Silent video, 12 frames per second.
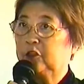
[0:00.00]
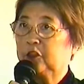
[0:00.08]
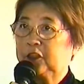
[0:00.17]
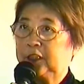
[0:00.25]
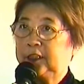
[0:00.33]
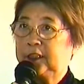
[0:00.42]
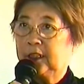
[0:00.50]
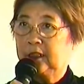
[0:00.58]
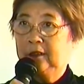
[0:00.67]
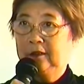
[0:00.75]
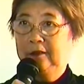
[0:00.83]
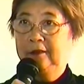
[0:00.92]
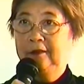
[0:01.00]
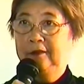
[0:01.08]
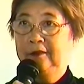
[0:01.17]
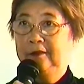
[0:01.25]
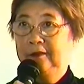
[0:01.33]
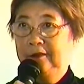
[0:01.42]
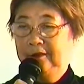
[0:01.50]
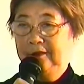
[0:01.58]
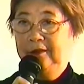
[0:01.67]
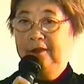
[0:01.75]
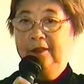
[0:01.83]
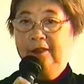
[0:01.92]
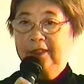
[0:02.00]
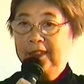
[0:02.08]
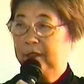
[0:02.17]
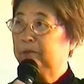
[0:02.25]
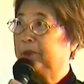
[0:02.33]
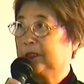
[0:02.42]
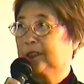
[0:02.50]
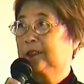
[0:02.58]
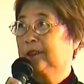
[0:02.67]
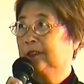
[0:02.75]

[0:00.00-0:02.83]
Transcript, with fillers: Doshisha campus.